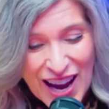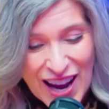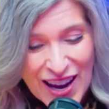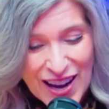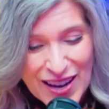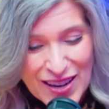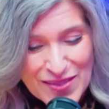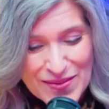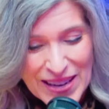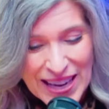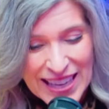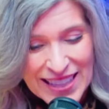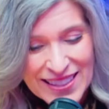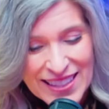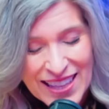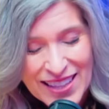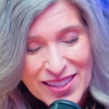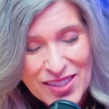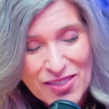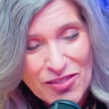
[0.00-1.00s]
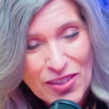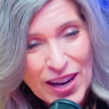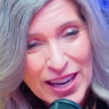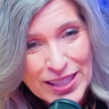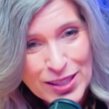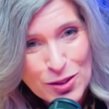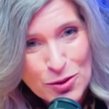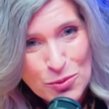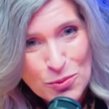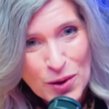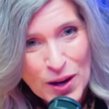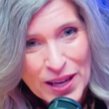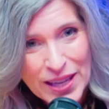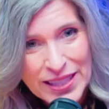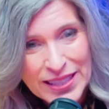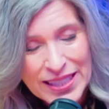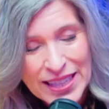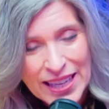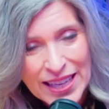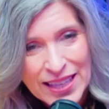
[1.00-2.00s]
And then the final
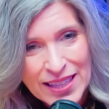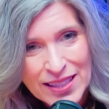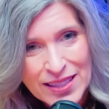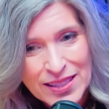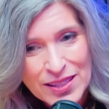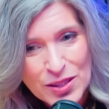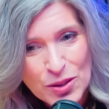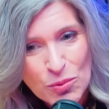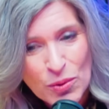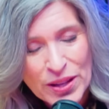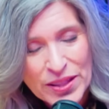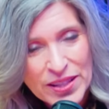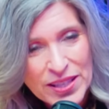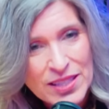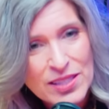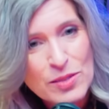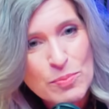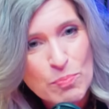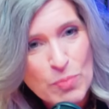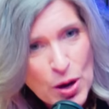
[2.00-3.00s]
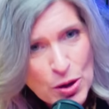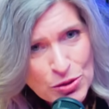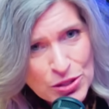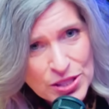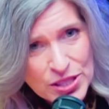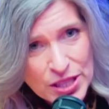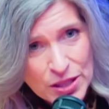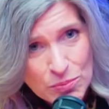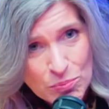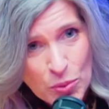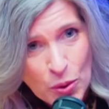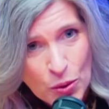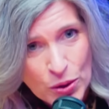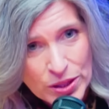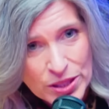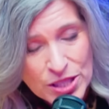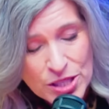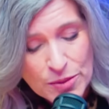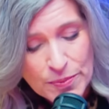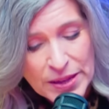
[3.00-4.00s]
one, and the one that is most
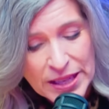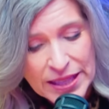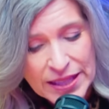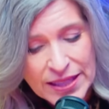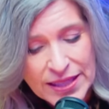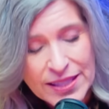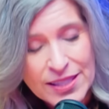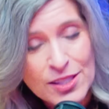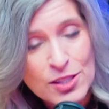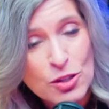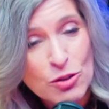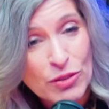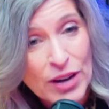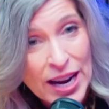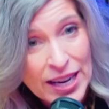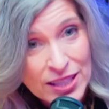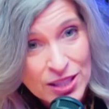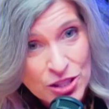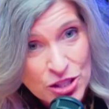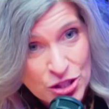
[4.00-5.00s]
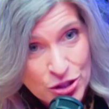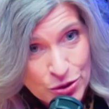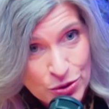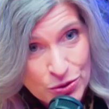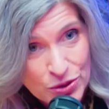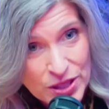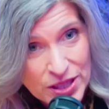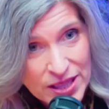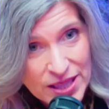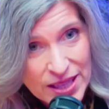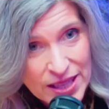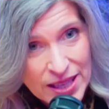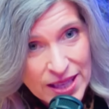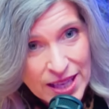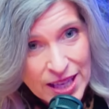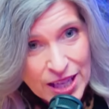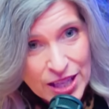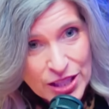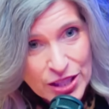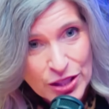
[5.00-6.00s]
important to me, is gratitude.
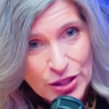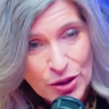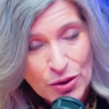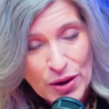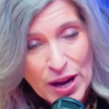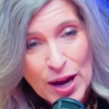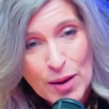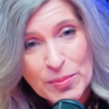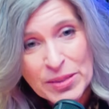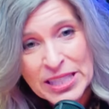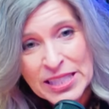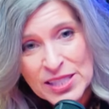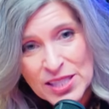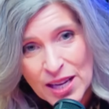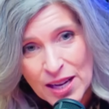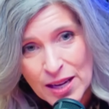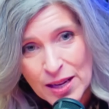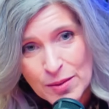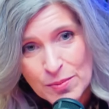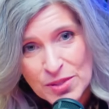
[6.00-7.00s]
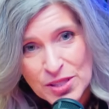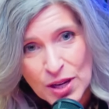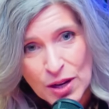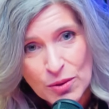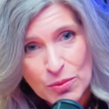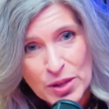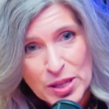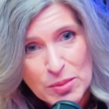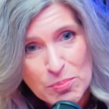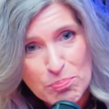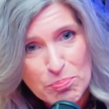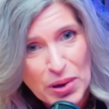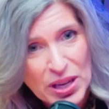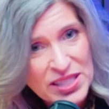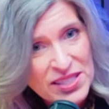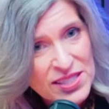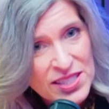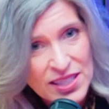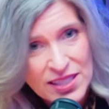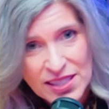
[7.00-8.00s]
How many times are we
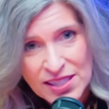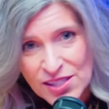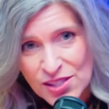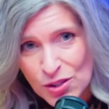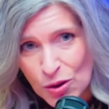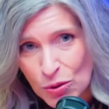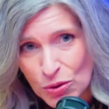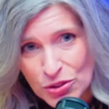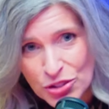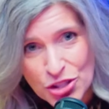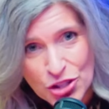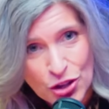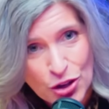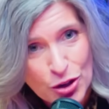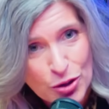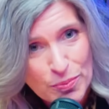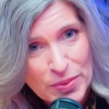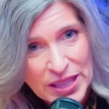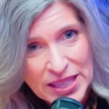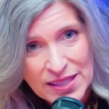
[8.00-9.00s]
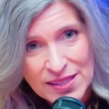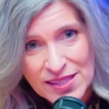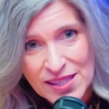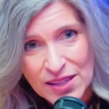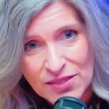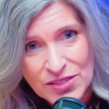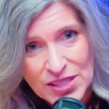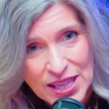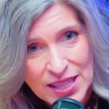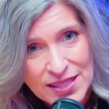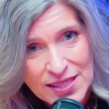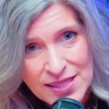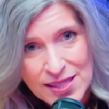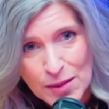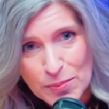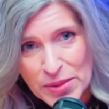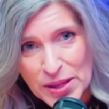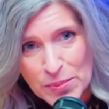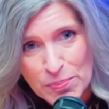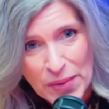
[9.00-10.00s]
busting a soldier because they've done
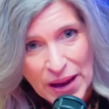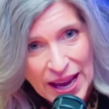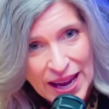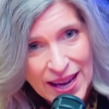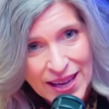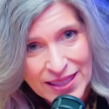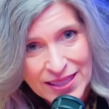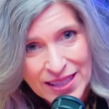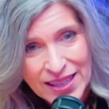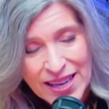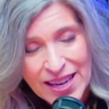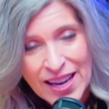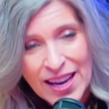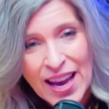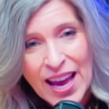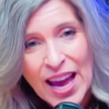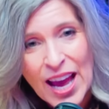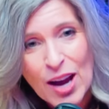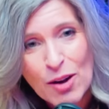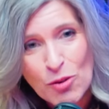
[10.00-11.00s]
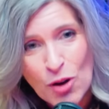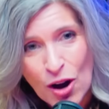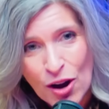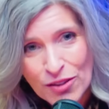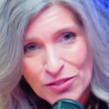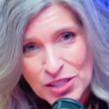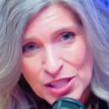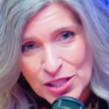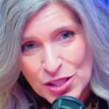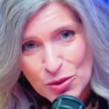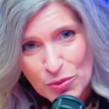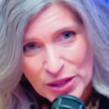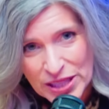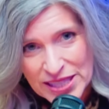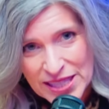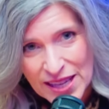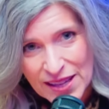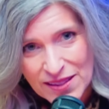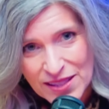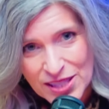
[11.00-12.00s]
something bad? How often do we
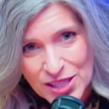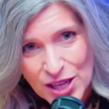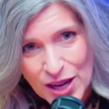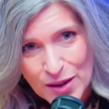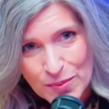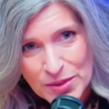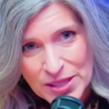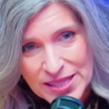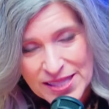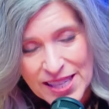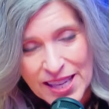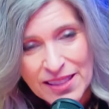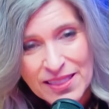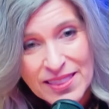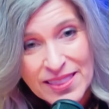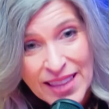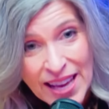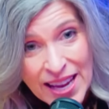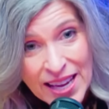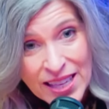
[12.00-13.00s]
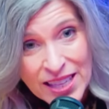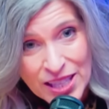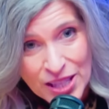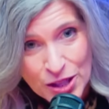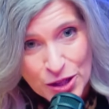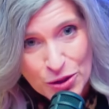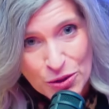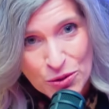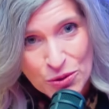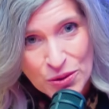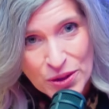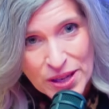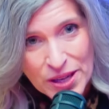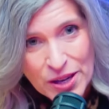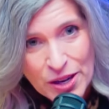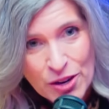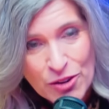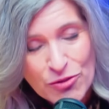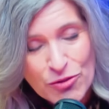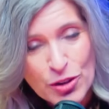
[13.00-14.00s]
take the time to say thank you
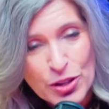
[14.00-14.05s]
for